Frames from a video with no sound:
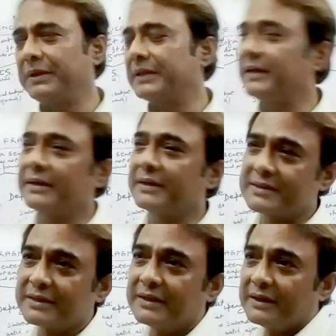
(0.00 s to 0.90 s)
mean that it
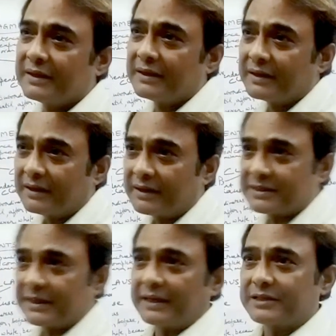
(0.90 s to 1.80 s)
is a
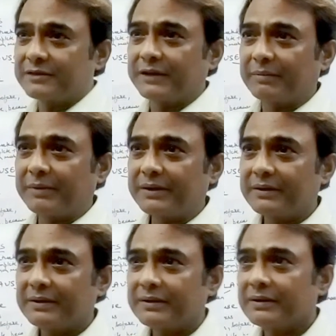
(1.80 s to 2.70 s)
sentence fragment.
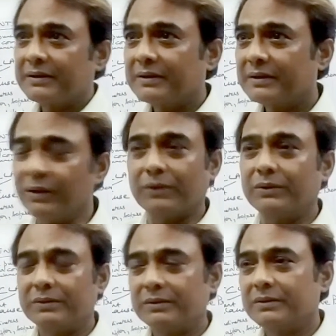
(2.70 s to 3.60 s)
No.
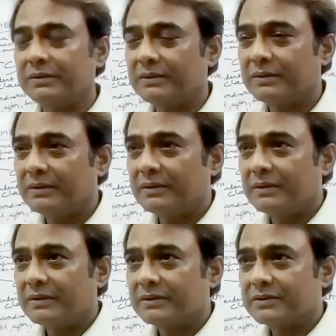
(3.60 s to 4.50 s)

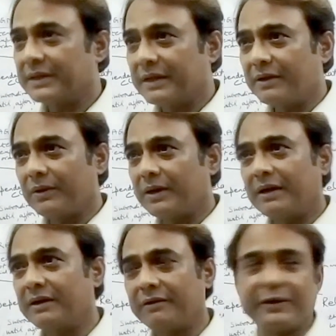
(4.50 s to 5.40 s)
So there are no
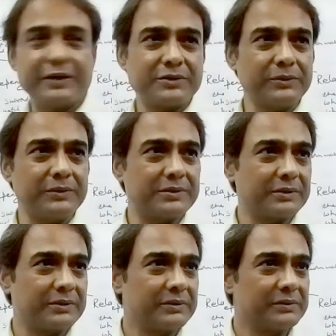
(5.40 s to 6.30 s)
hard and fast rules.
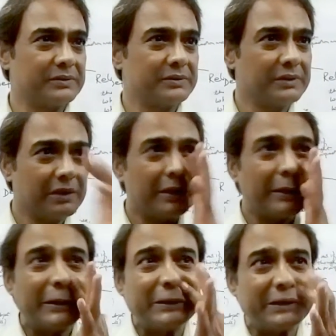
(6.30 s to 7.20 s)

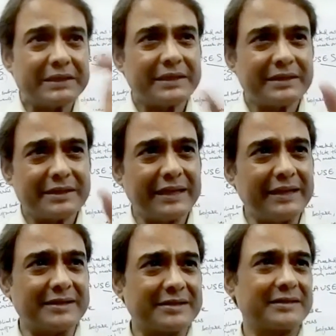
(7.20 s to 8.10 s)
These are just
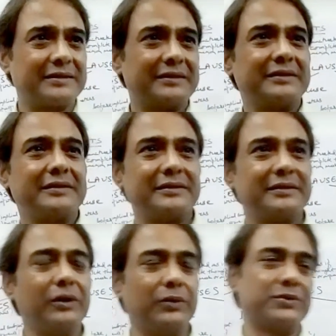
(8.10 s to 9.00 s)
hints,
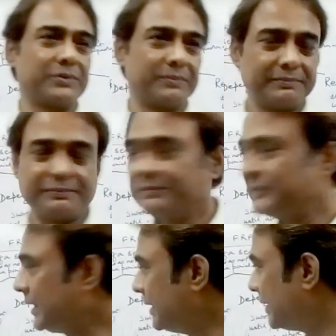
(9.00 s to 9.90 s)
clues.
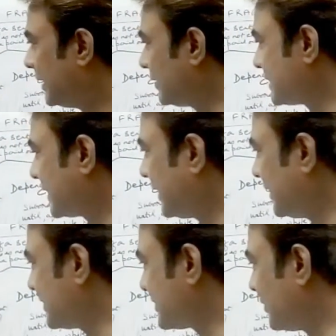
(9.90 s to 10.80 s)
Now second
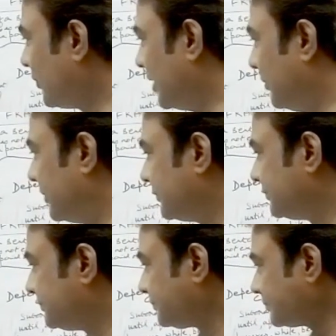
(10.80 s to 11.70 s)
is no verb.
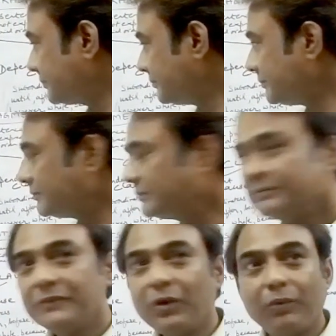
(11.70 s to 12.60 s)

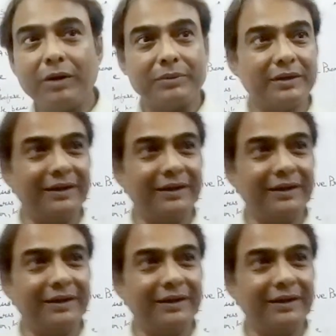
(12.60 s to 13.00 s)
No verb.